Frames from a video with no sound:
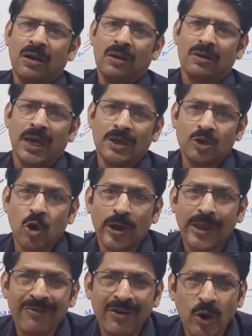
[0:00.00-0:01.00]

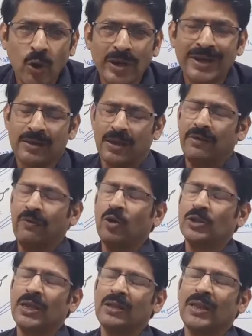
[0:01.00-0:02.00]

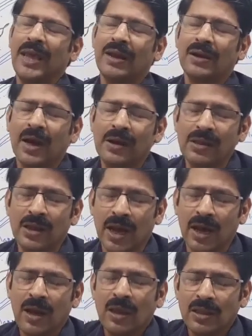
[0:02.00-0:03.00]
cytoevolutionists, they
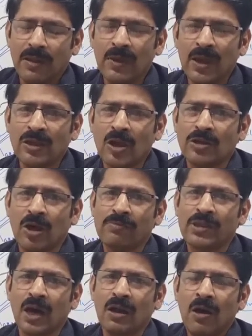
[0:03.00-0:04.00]
consider the
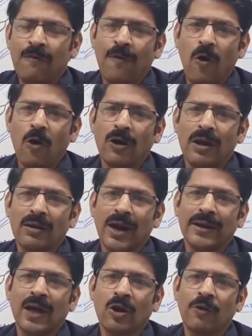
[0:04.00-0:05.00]
mesosomes are
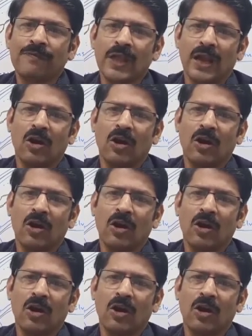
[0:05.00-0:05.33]
forerunner of cell